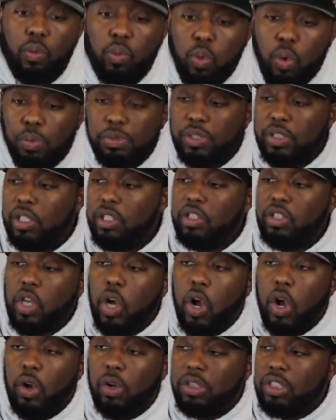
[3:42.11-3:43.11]
Whoops the
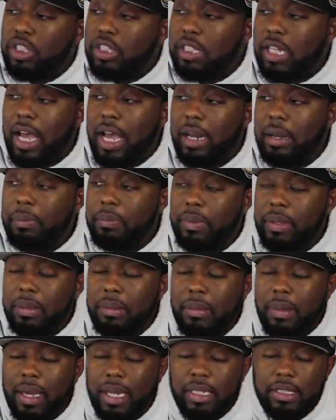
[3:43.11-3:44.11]
dog shot a
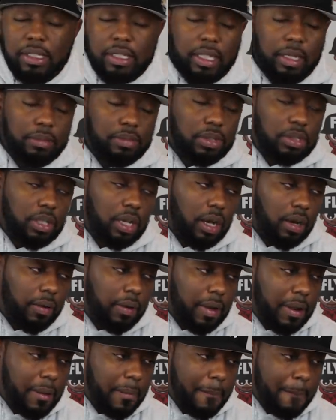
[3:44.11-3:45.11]
beat Magic. I'm sorry.